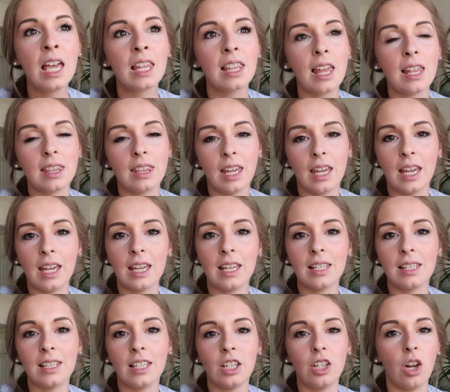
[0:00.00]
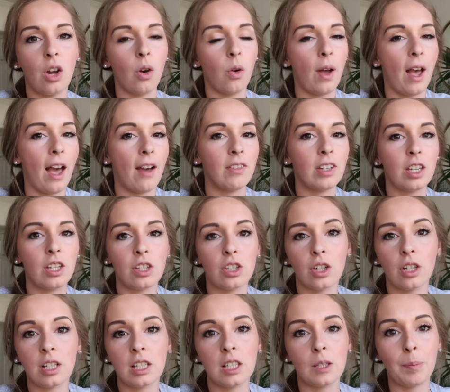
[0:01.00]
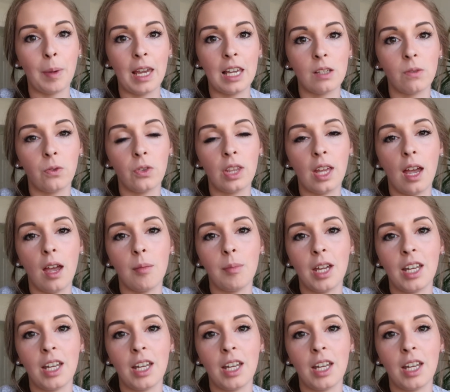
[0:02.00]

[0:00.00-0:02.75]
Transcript: the things, you know, having a certain space for them